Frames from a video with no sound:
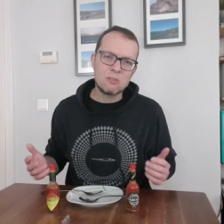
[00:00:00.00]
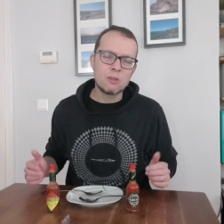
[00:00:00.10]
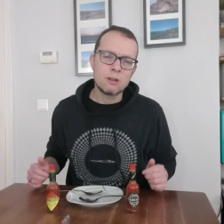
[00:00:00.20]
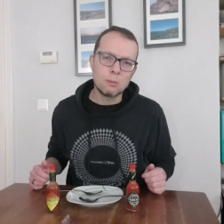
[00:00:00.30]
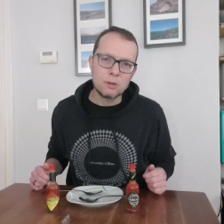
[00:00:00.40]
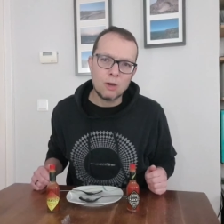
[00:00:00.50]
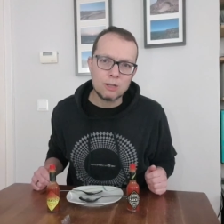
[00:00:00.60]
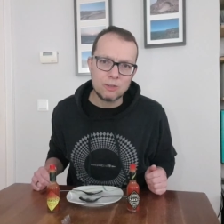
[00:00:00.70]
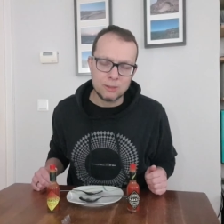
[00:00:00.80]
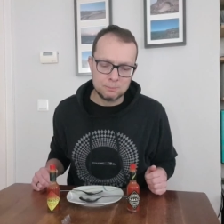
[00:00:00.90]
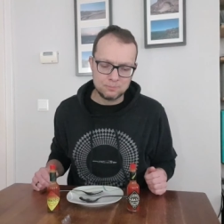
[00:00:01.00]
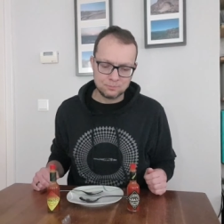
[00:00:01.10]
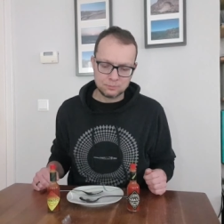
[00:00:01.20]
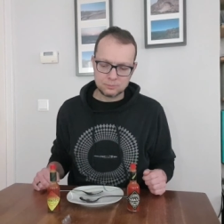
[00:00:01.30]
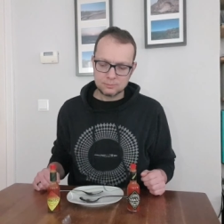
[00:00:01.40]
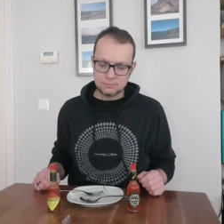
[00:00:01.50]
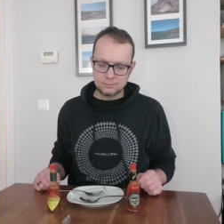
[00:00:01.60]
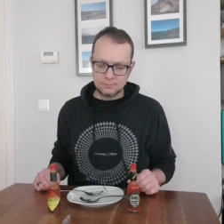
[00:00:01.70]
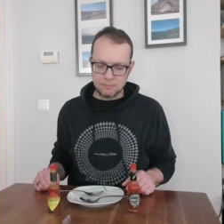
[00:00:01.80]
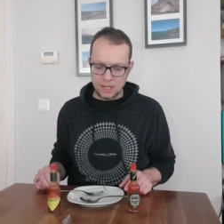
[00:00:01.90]
It's a little bit hotter.
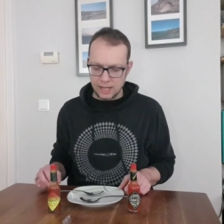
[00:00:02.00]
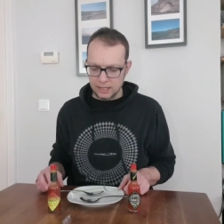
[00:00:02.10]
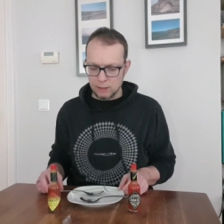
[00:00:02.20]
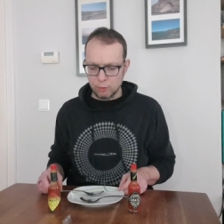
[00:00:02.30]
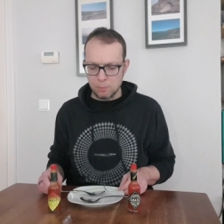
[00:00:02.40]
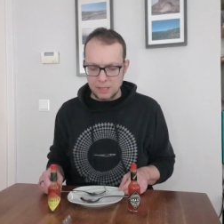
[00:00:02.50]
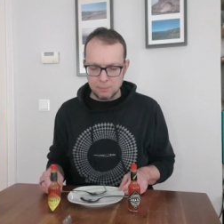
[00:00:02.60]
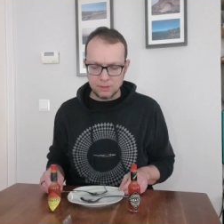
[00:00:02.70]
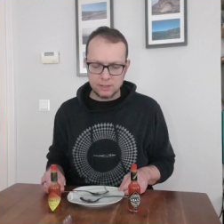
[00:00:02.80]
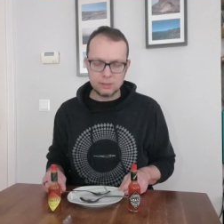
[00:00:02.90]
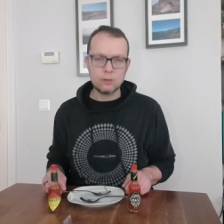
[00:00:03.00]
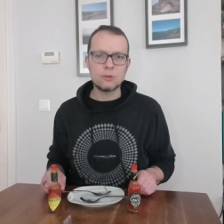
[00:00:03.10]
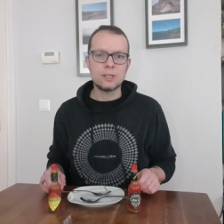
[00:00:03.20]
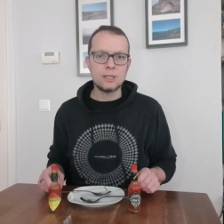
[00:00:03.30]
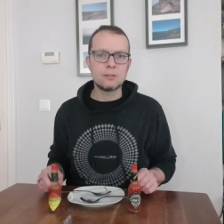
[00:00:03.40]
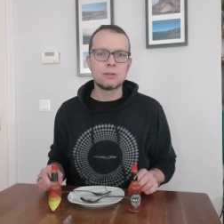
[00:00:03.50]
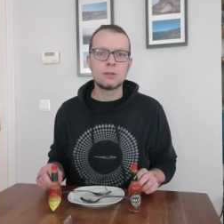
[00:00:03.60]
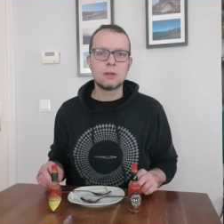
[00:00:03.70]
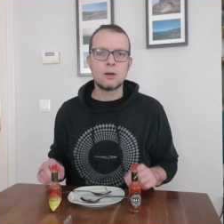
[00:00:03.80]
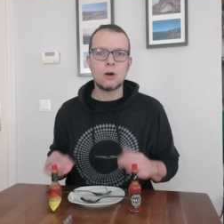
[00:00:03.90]
I guess for people that don't eat
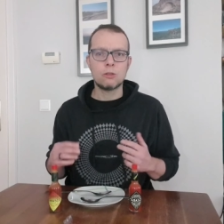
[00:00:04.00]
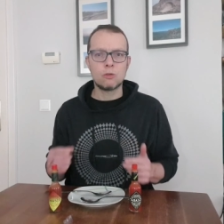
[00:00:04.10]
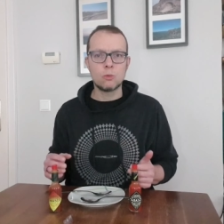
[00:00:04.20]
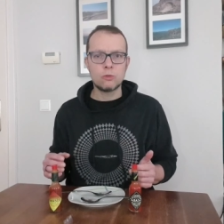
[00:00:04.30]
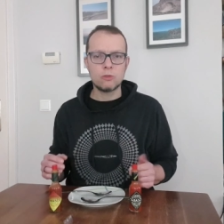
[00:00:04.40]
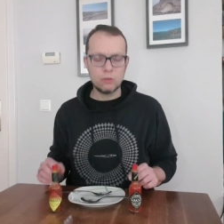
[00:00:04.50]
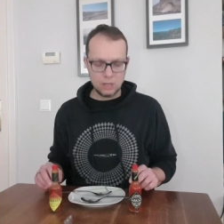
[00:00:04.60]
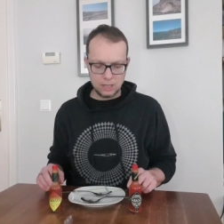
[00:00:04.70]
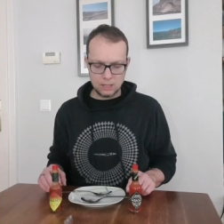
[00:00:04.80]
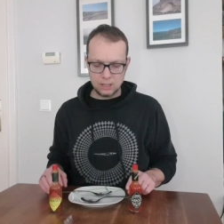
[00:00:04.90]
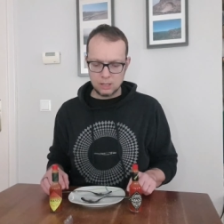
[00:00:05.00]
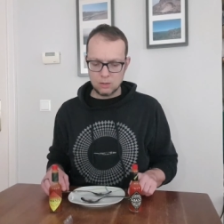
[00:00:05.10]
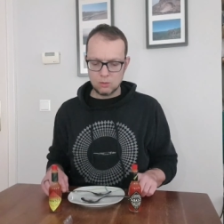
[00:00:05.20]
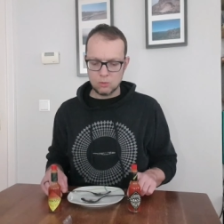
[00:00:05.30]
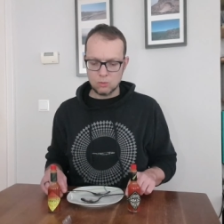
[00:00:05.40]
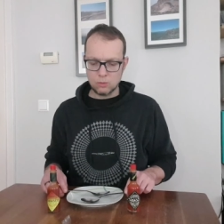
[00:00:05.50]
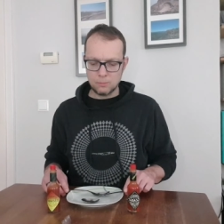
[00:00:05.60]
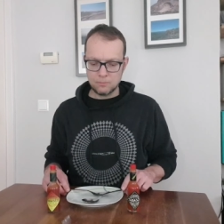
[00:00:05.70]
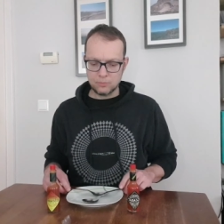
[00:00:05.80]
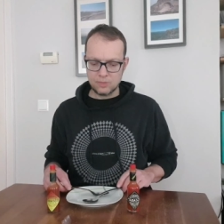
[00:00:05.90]
hot sauces or
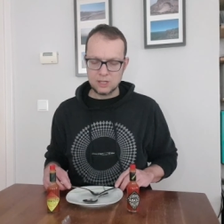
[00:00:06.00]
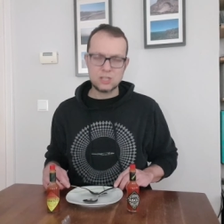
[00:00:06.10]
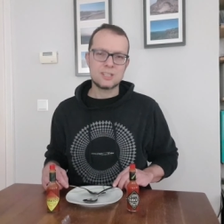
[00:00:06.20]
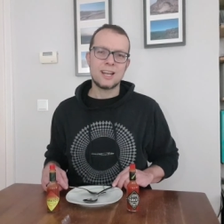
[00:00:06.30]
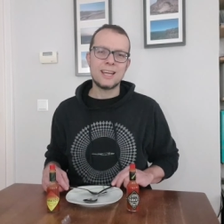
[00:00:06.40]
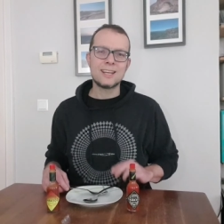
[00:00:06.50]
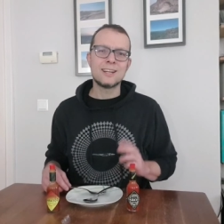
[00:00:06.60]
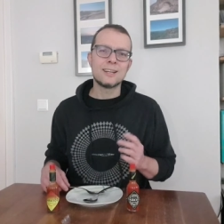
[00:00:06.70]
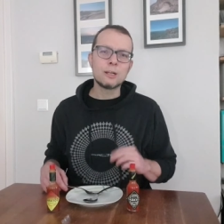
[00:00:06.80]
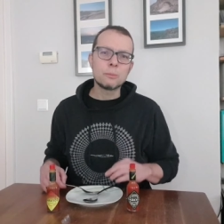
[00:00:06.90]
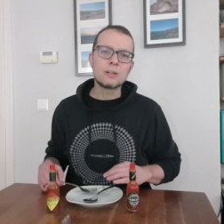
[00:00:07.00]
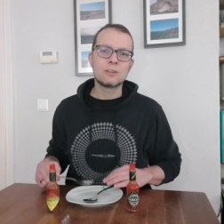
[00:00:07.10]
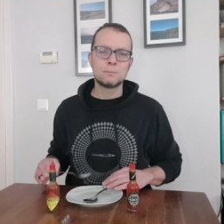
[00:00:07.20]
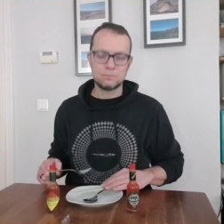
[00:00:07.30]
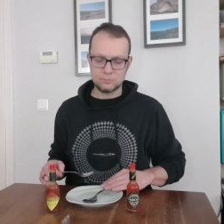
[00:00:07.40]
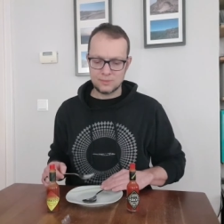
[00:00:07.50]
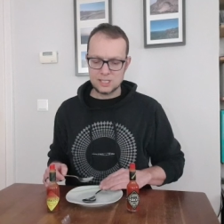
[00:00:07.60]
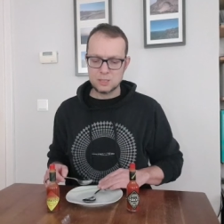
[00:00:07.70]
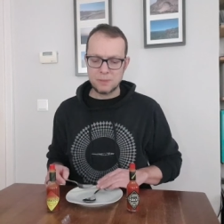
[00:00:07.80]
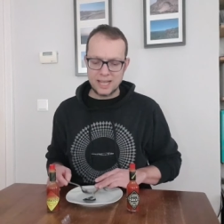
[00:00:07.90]
that just like it a little bit
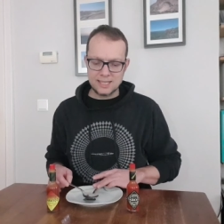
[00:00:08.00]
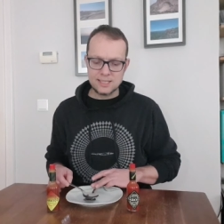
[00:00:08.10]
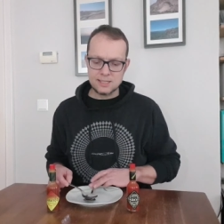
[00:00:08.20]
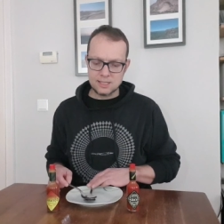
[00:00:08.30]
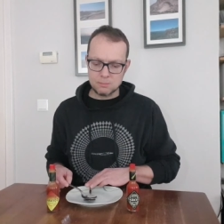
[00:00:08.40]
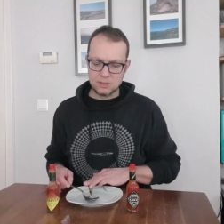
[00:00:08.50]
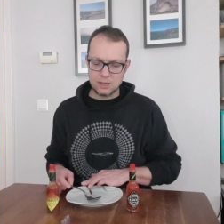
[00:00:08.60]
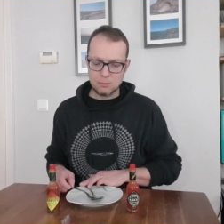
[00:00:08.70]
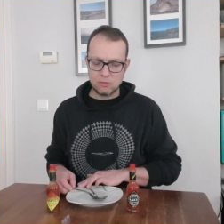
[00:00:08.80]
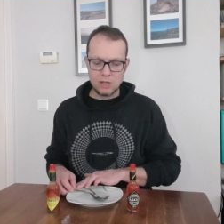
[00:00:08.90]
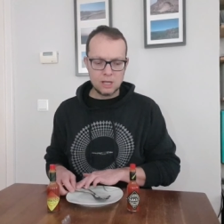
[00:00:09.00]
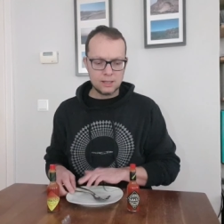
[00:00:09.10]
spicy sometimes,